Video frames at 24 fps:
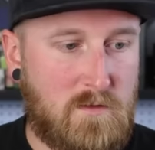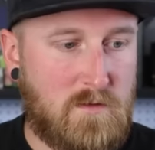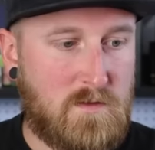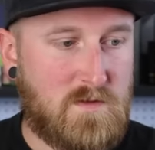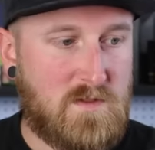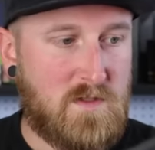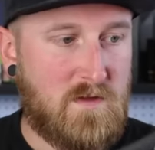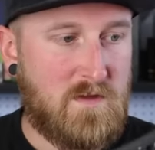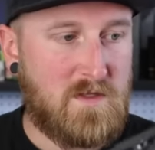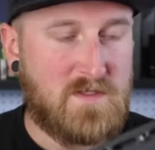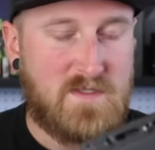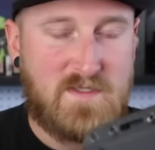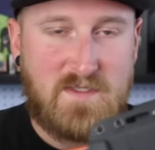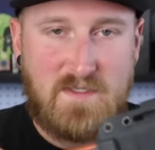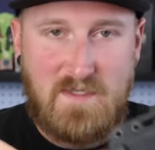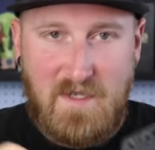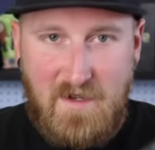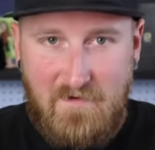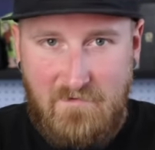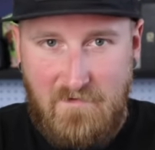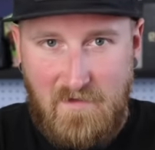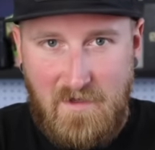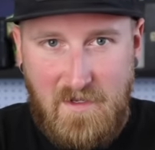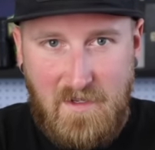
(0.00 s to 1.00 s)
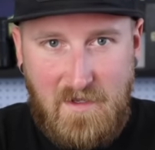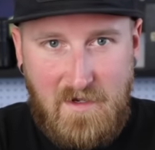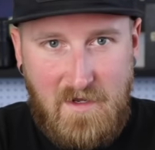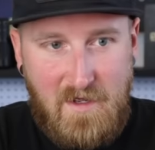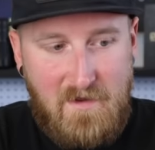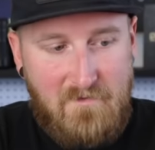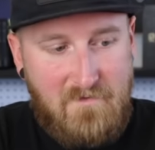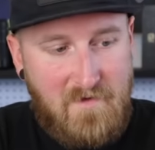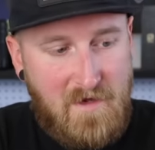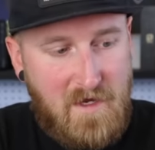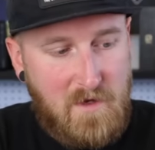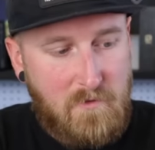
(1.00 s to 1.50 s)
So this is definitely a
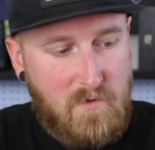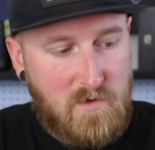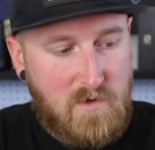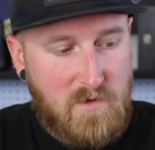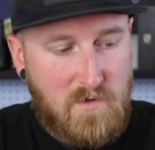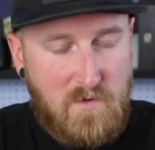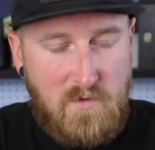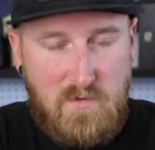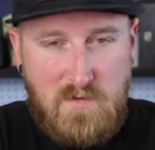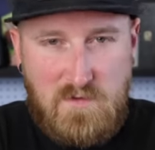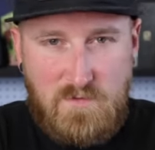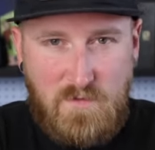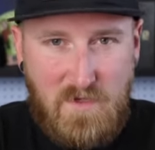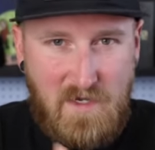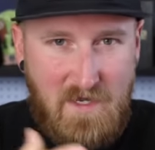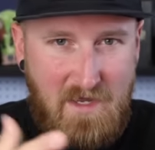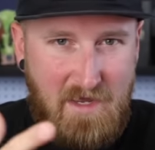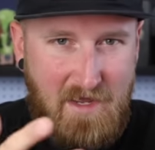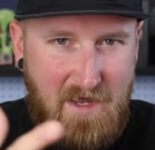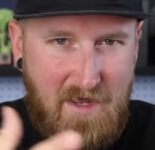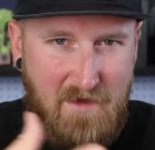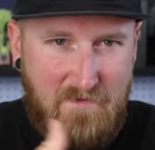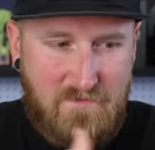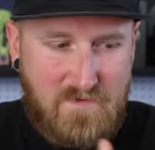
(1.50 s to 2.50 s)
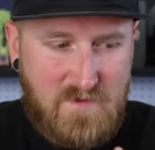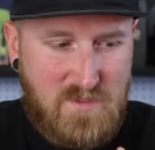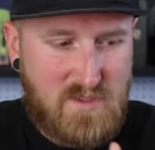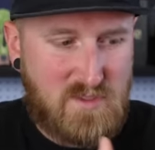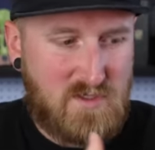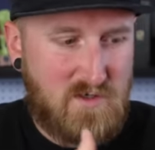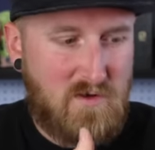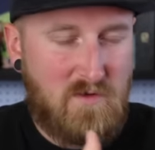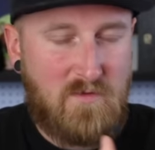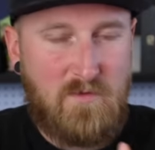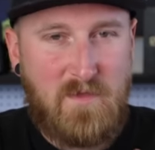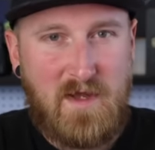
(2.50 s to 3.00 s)
knife that I would use, but I have
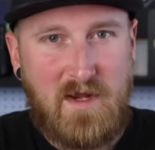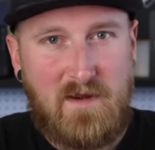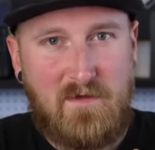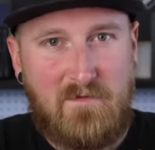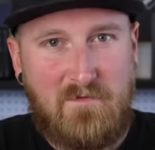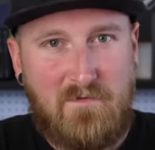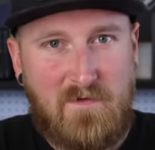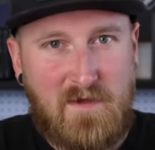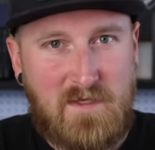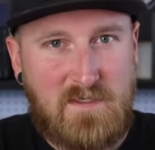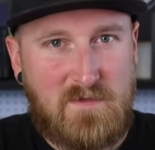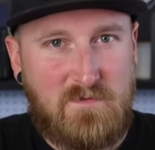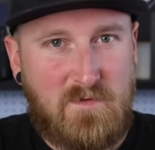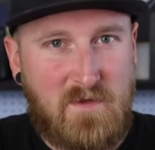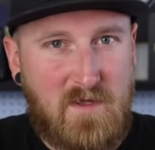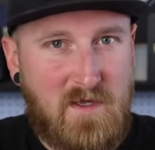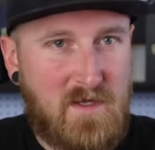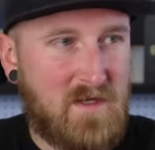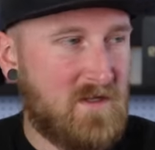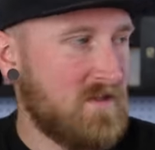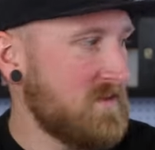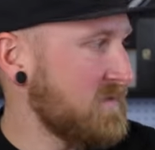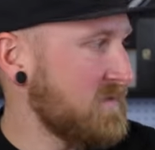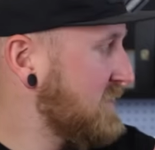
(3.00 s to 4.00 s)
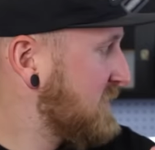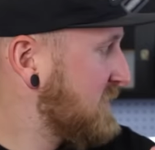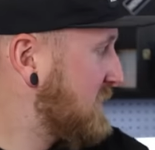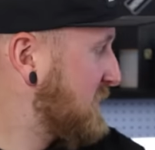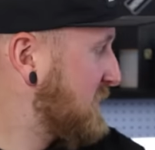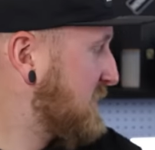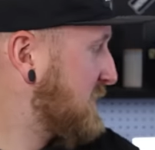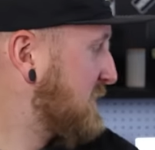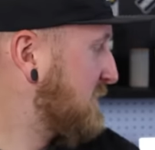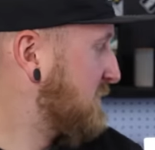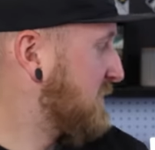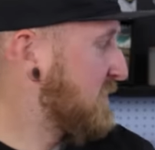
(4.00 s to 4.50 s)
so many fixed blades,
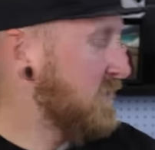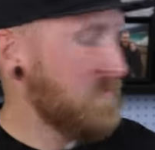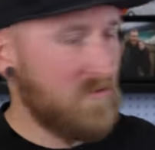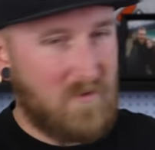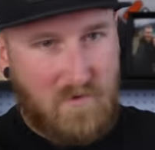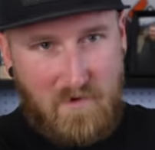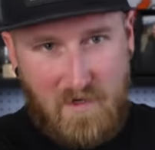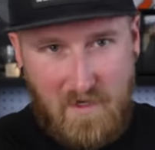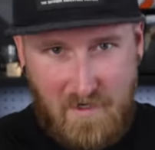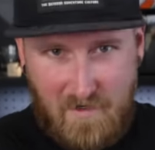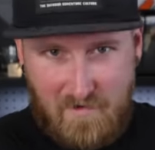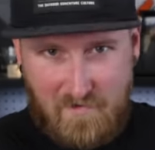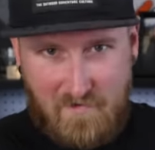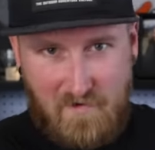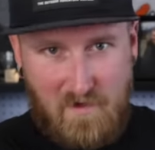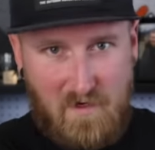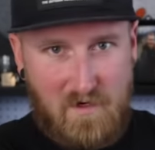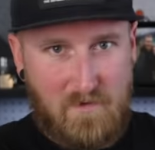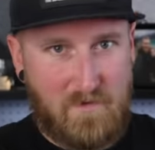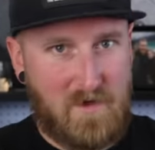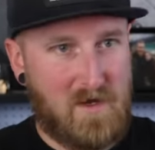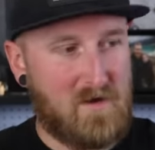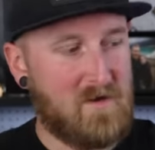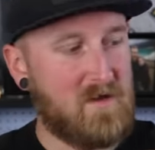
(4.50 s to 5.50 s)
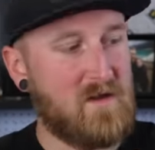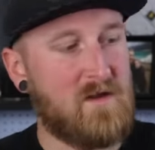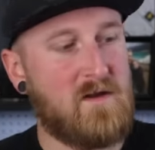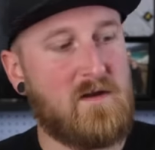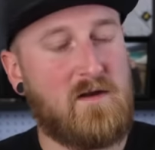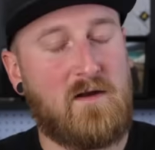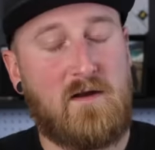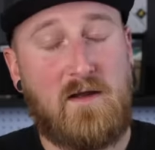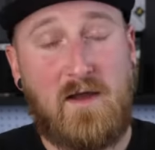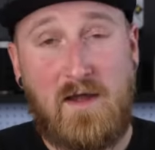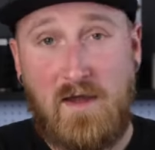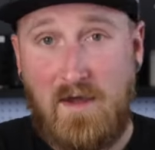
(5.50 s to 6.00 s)
which we'll kind of talk about
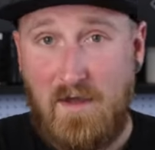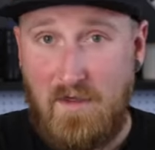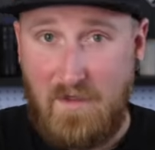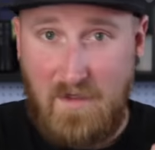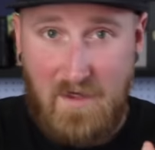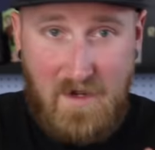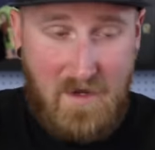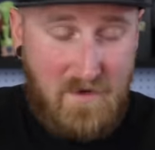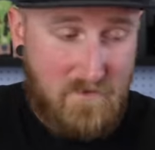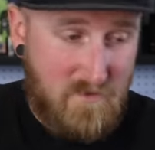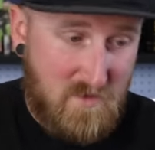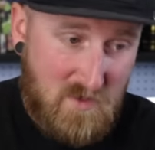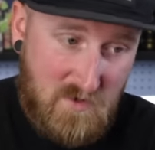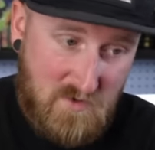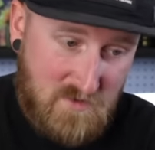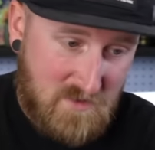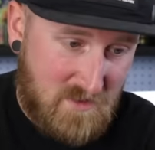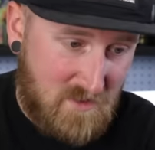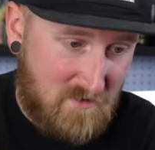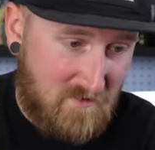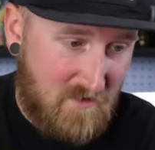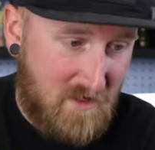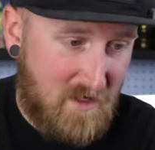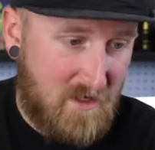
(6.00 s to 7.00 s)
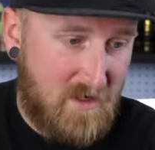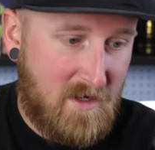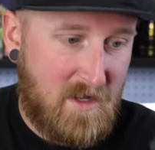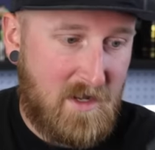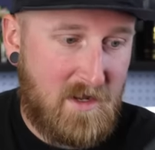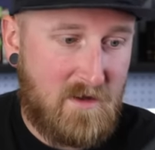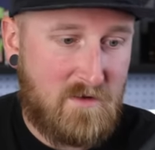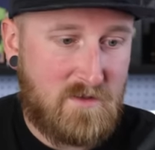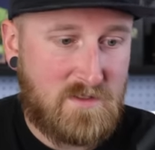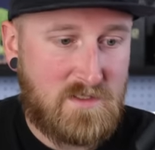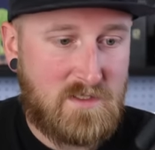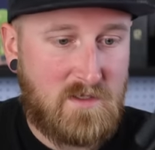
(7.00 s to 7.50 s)
here, that I'm using right
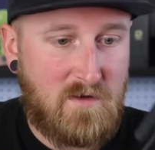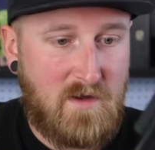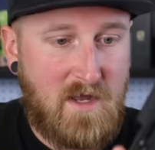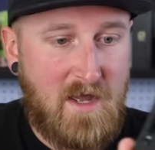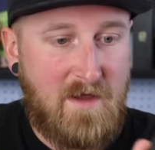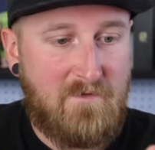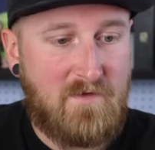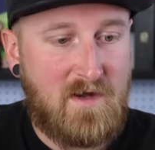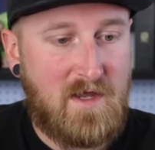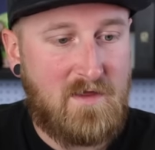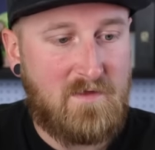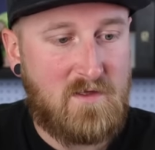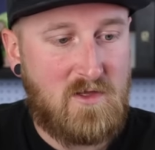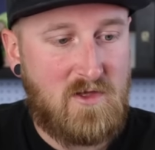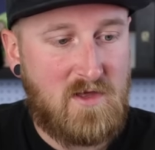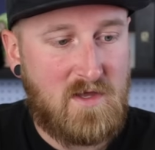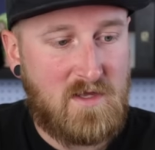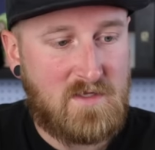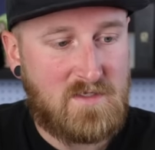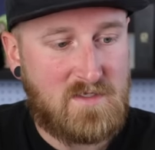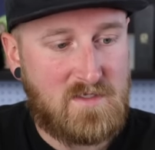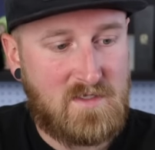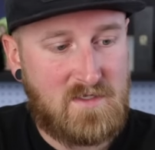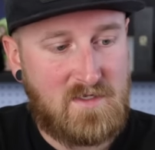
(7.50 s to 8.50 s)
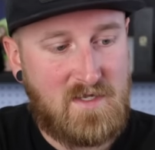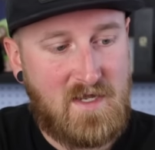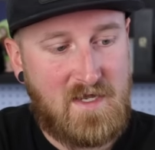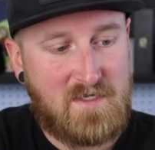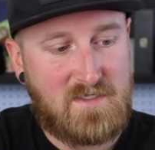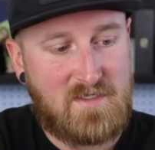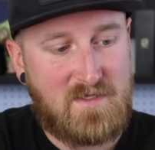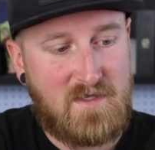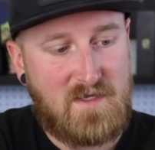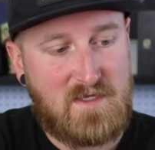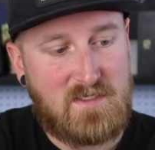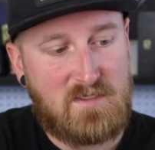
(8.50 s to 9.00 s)
now, so I haven't had the chance to
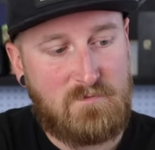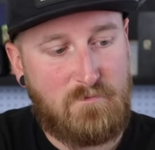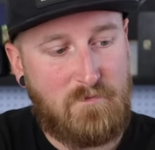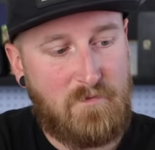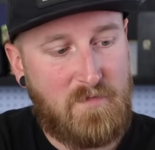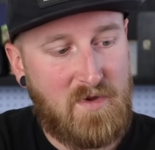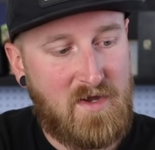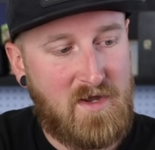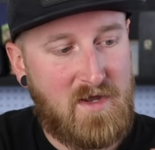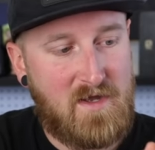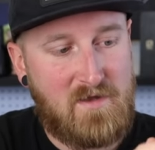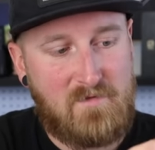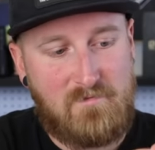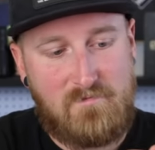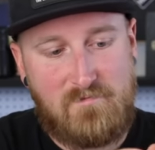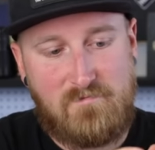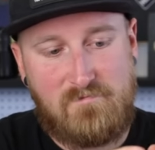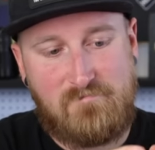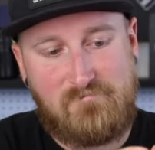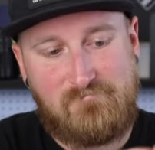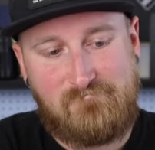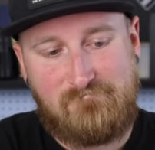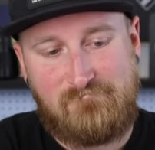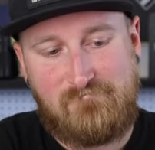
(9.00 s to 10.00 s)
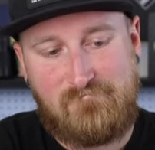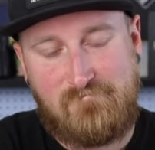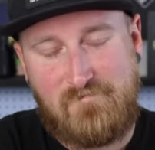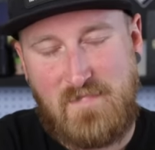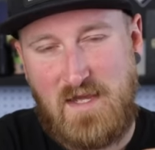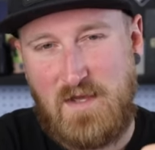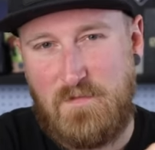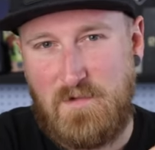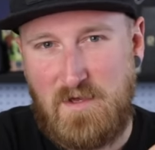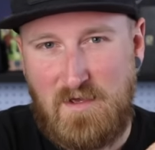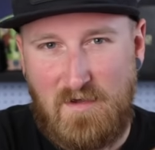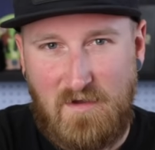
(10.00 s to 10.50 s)
test this, but
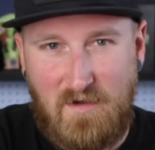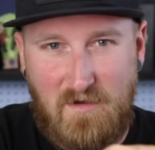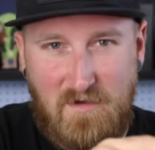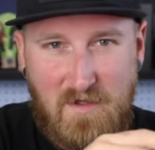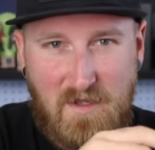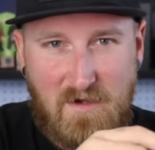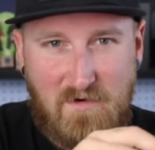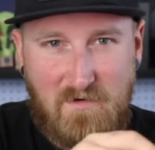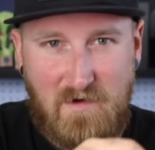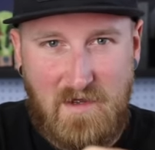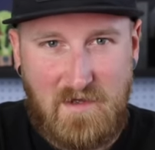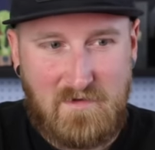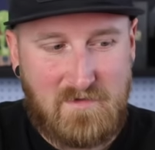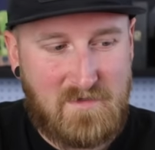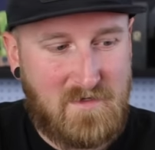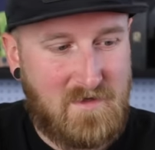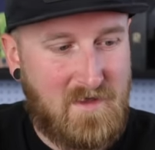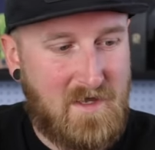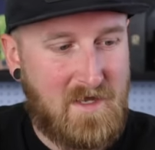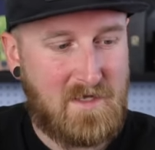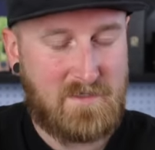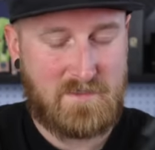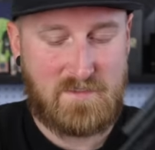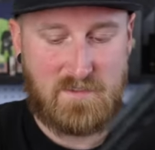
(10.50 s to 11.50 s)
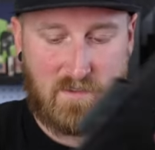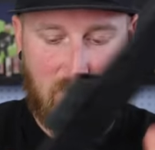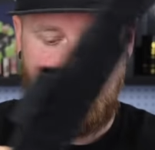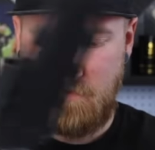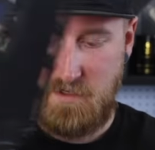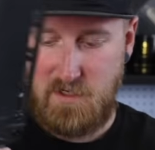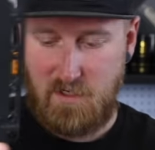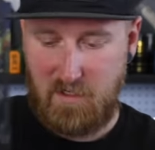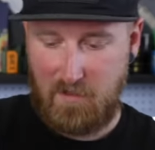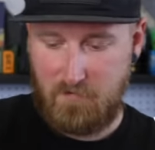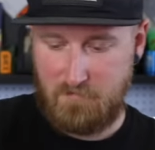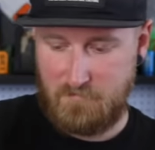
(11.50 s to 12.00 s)
maybe I'll get around to that
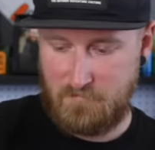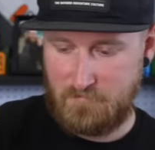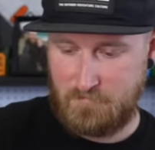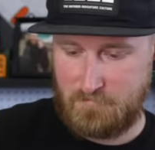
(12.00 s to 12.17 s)
someday.